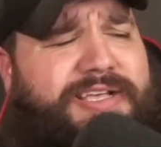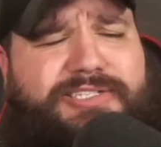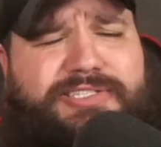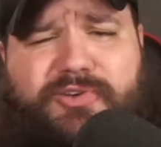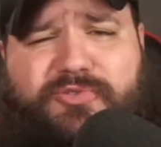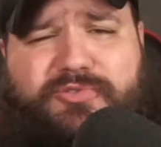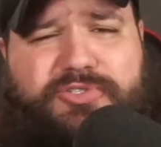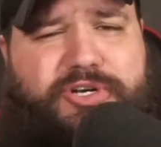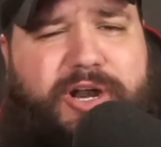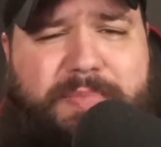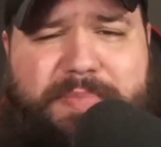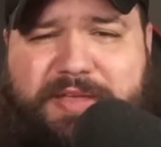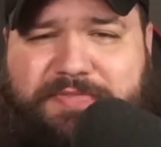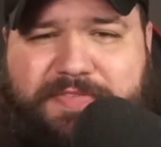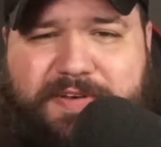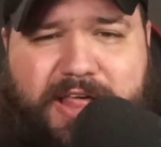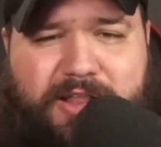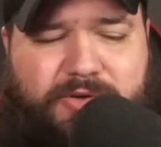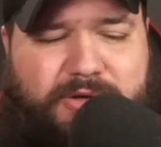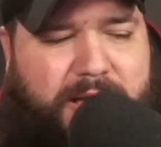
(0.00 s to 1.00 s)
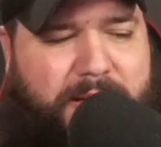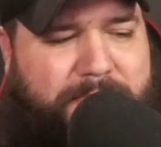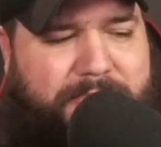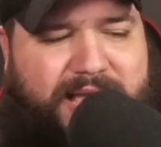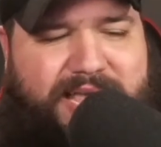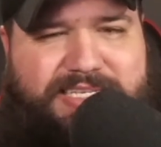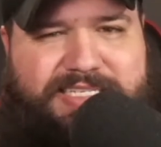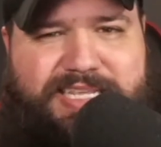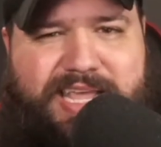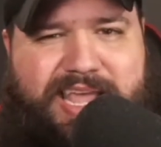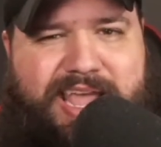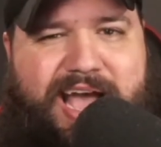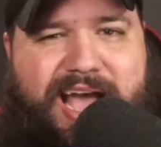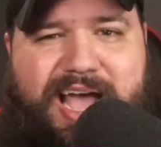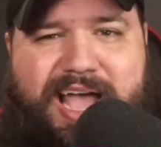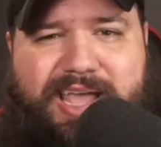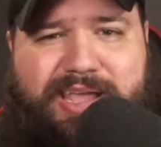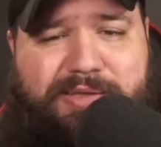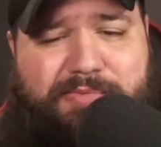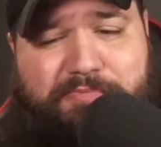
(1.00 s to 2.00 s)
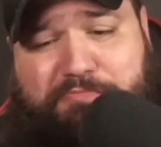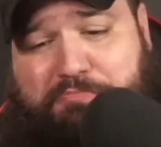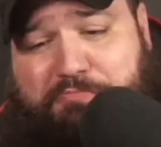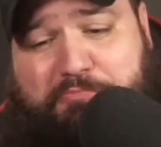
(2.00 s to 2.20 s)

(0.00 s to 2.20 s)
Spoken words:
So drop me a follow, come by, say hi.